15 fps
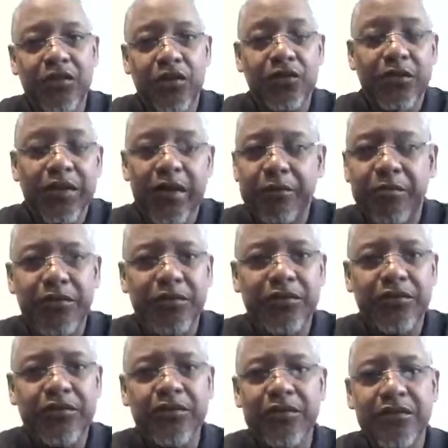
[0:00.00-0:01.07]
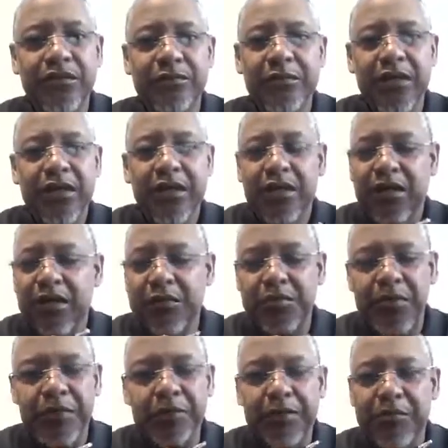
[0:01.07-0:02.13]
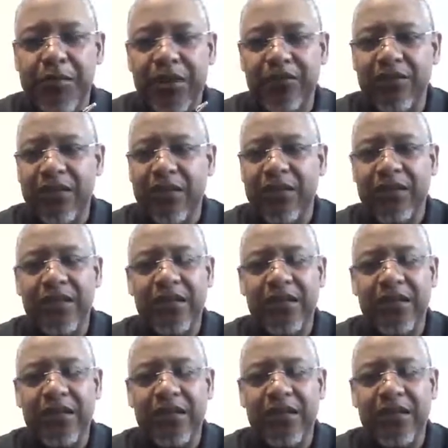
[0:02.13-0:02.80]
over. He had purchased probably about a